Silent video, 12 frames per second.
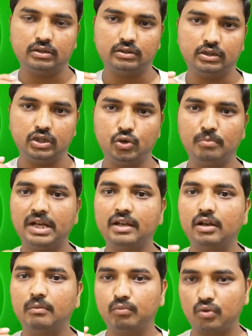
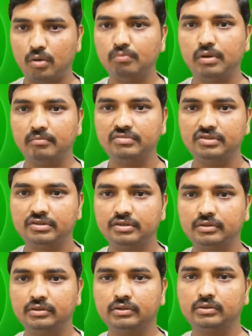numerical problems.
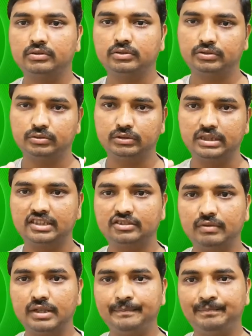So that's
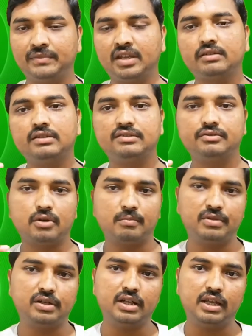why this
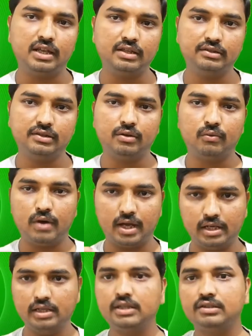chapter is
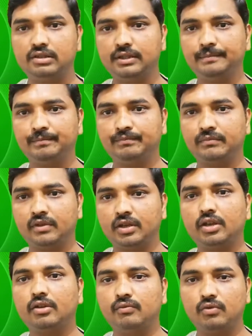very easy
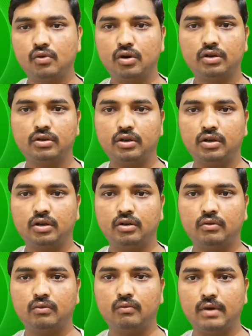if you are
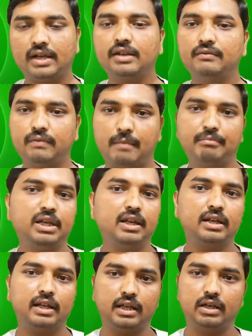very
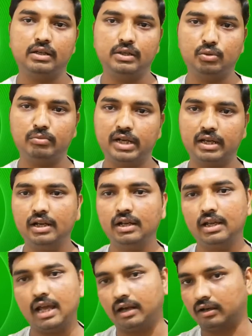familiar in numerical
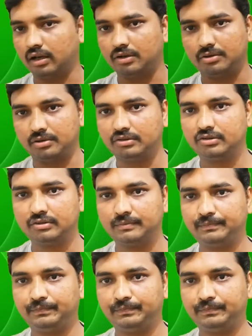calculations.